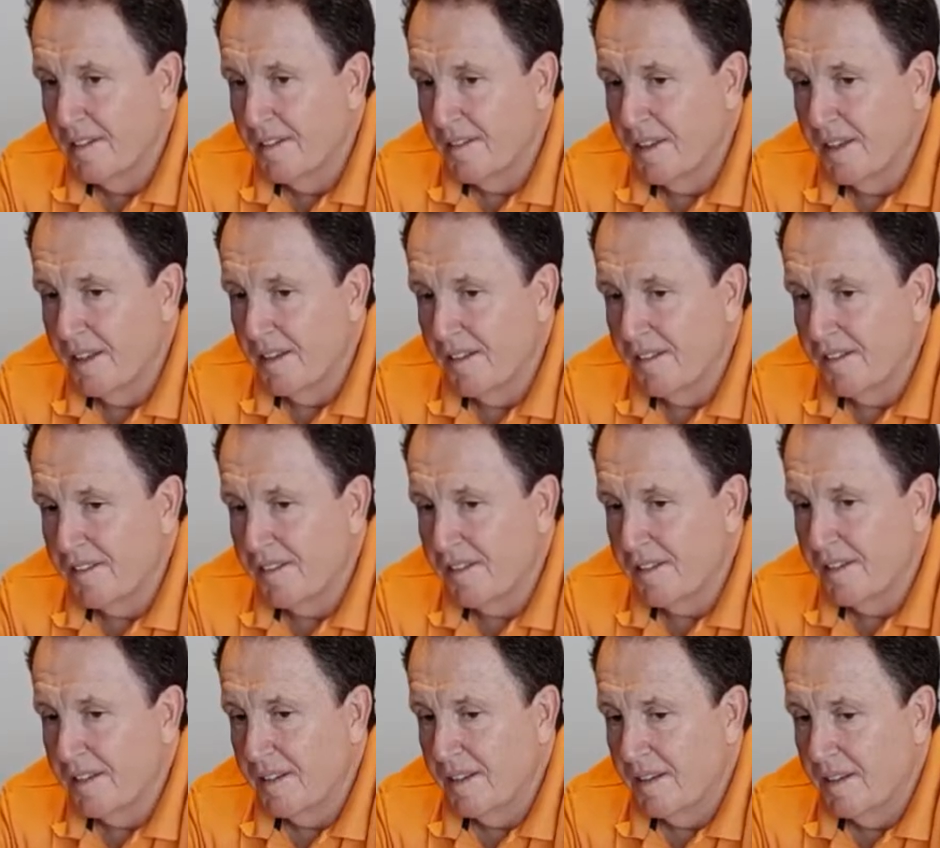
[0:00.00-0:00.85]

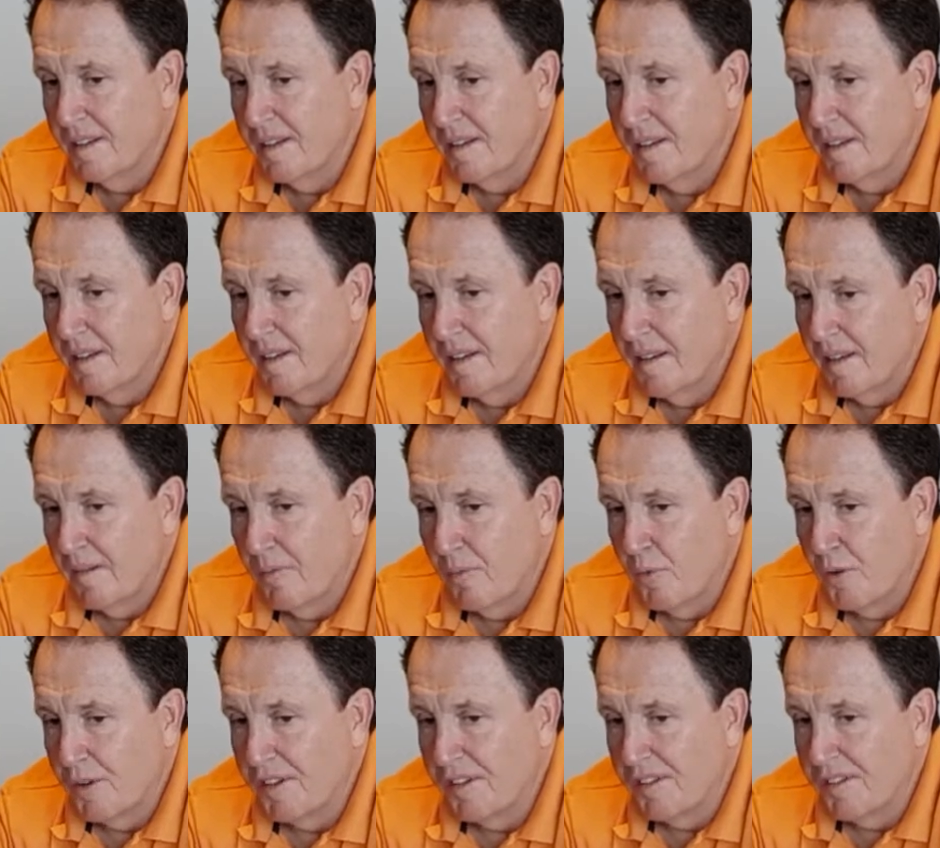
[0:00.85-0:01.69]
There's
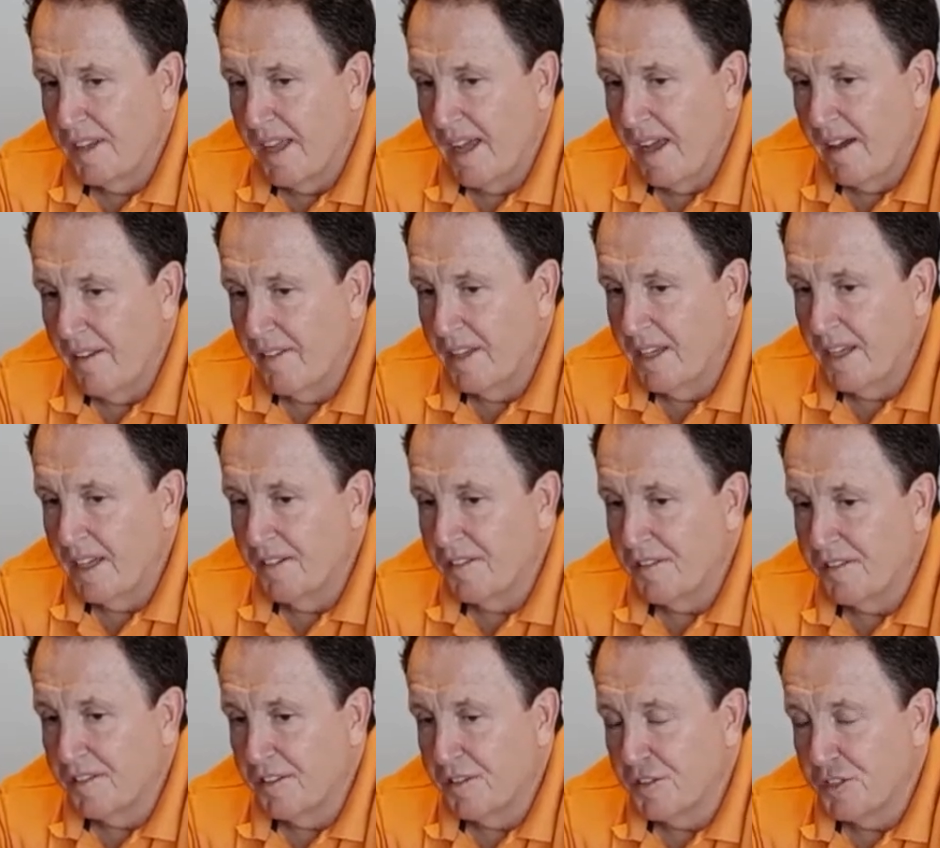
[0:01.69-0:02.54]
what is now the
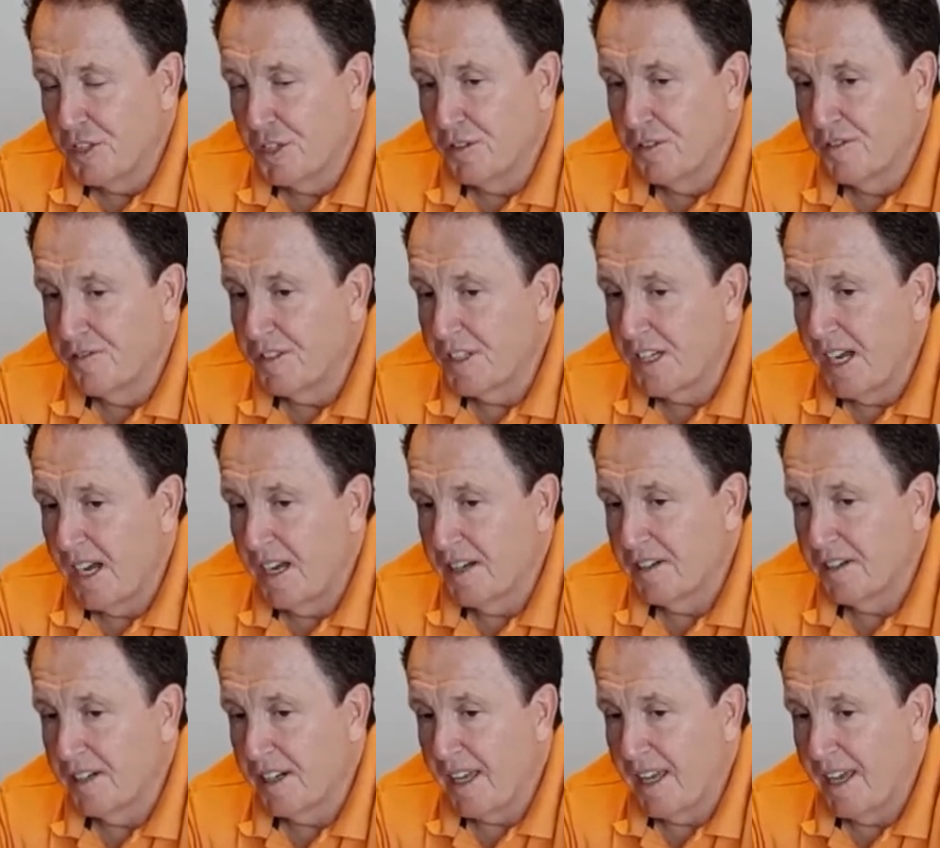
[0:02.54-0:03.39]
Institute of
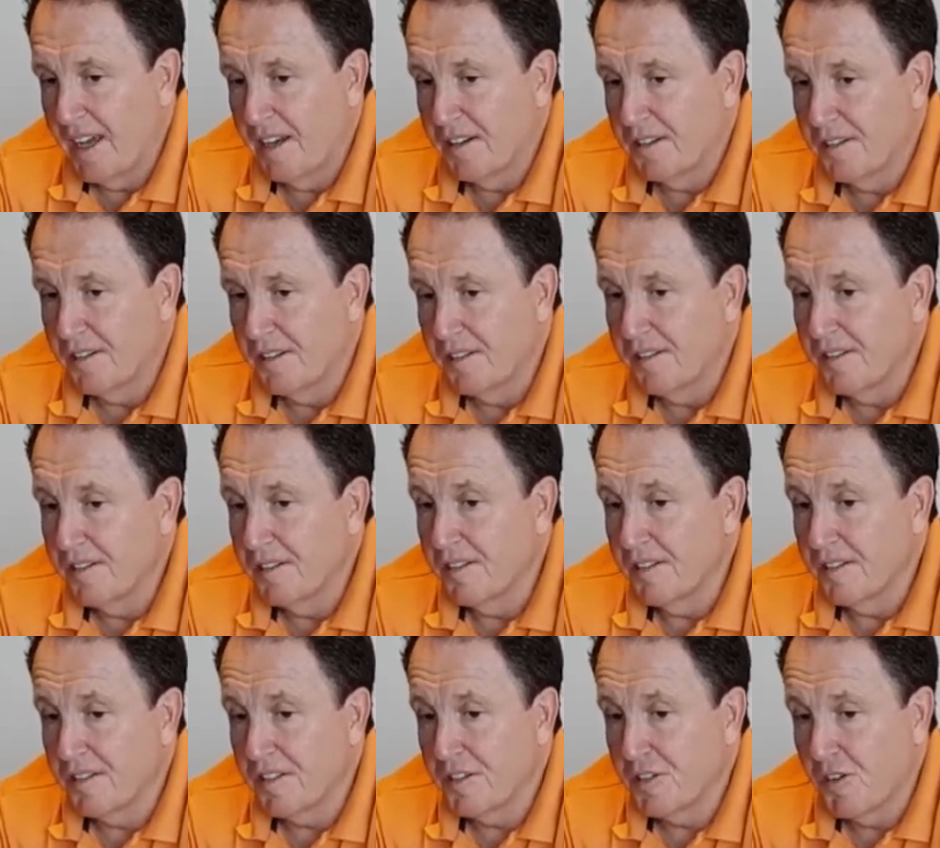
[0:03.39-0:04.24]
Chartered Accountants
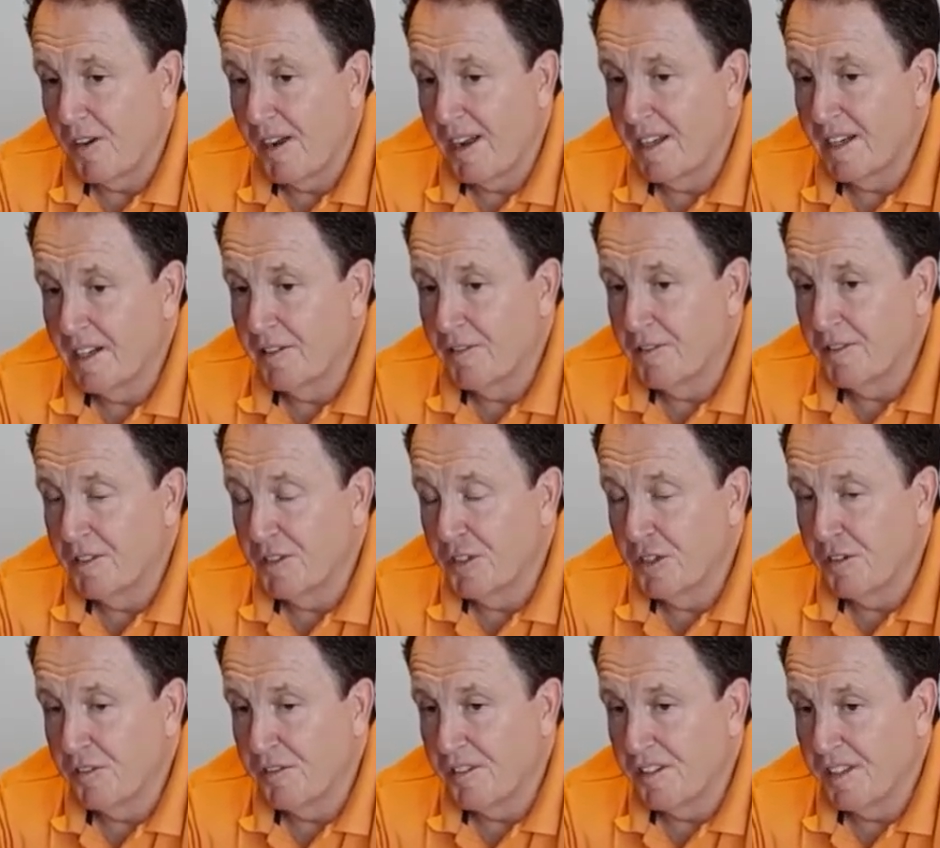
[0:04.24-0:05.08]
in Australia and
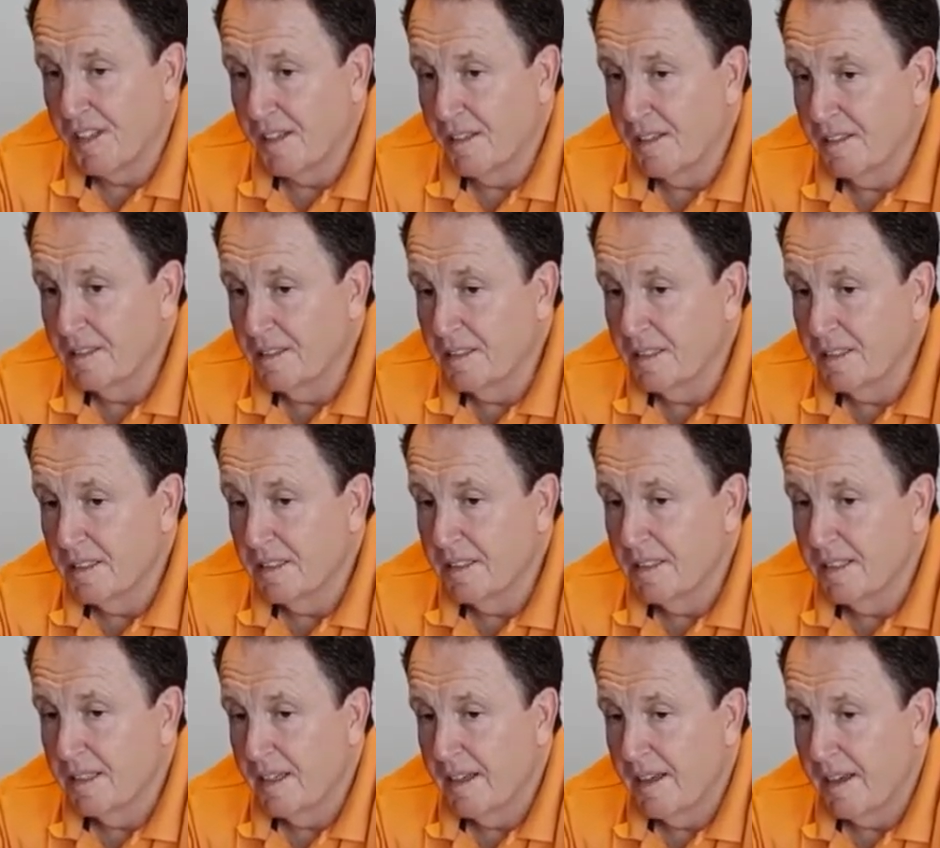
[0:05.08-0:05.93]
New Zealand,
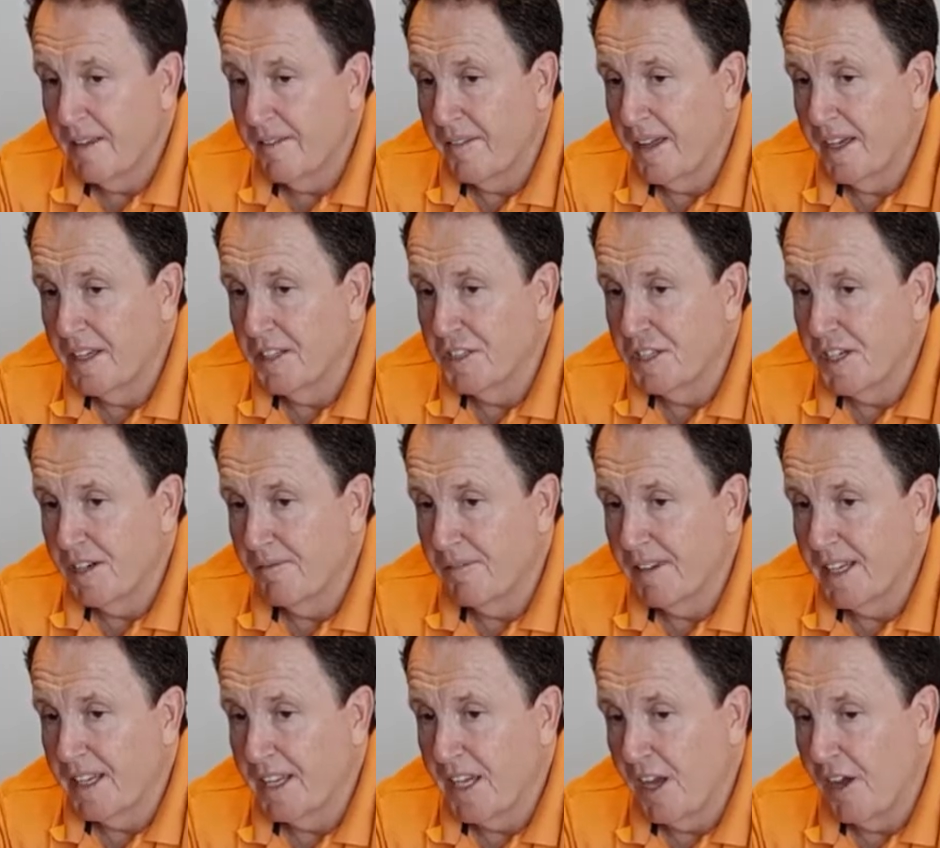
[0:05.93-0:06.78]
and they
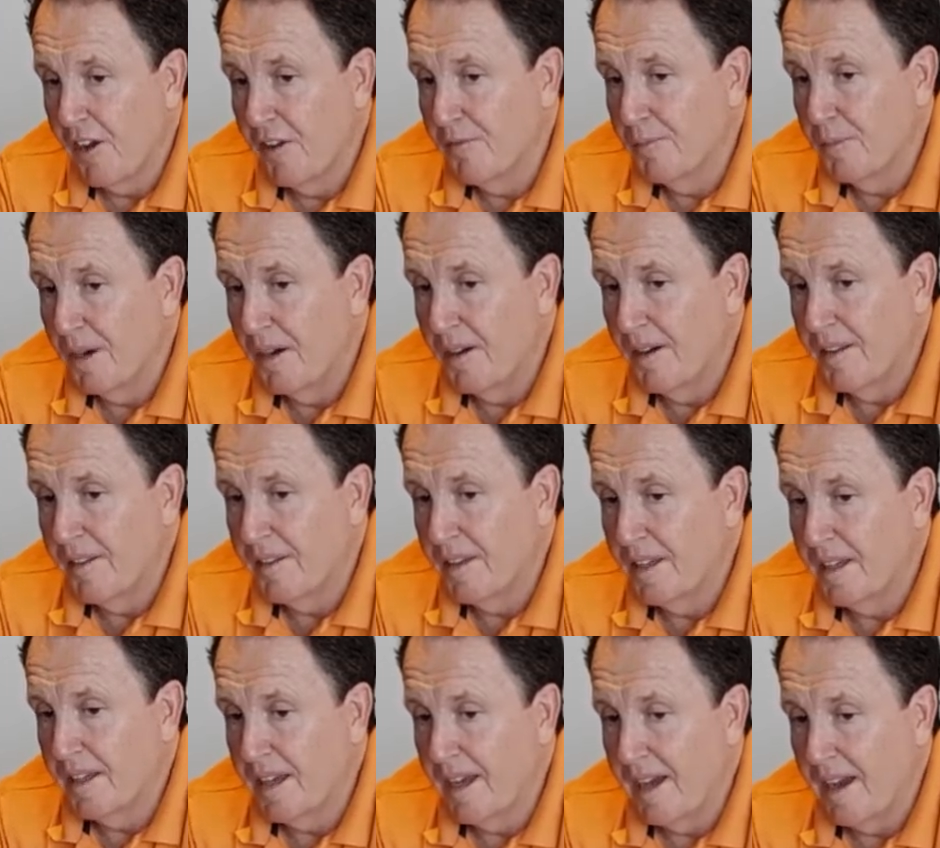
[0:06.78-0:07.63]
generally go by
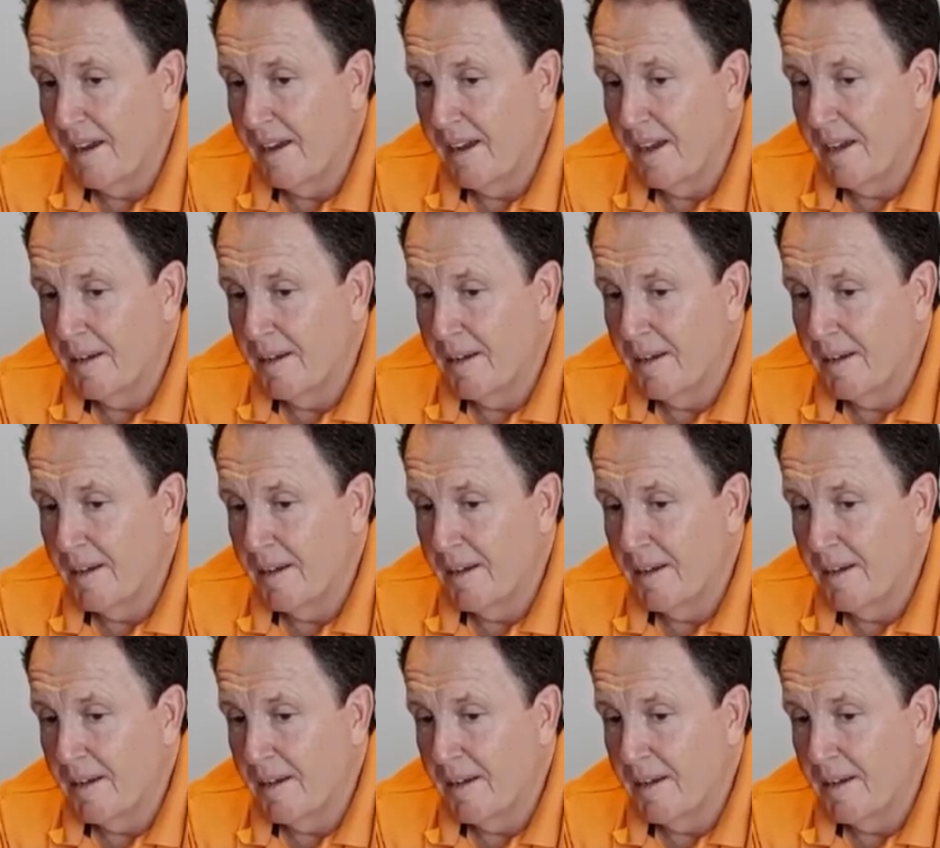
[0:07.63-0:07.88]
the